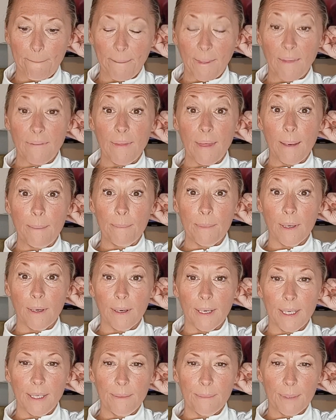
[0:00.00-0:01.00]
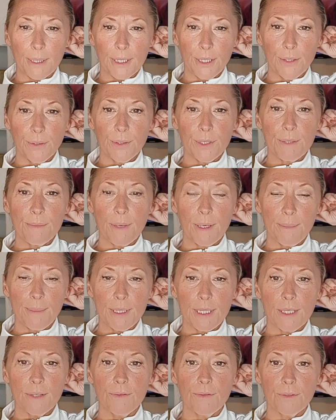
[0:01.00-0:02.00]
They're mine, but yours might be
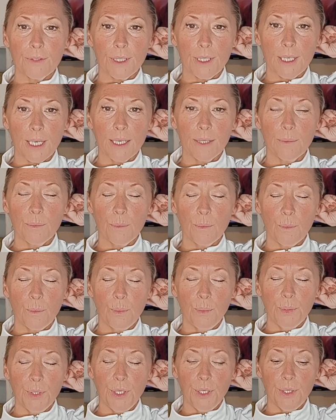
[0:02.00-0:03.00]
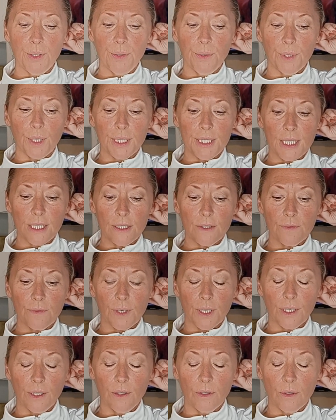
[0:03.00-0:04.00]
different, and you
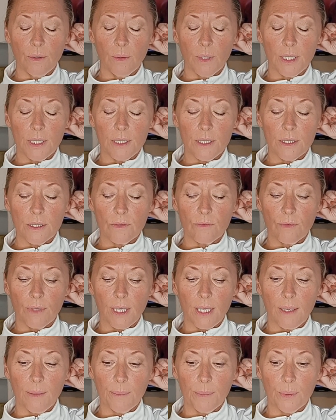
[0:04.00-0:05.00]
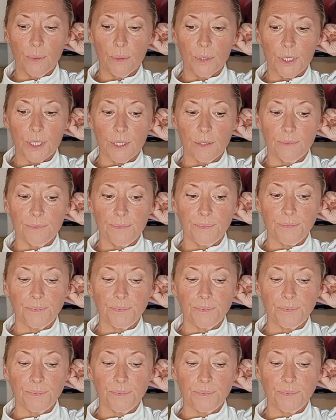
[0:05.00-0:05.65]
identifying your ones is really important.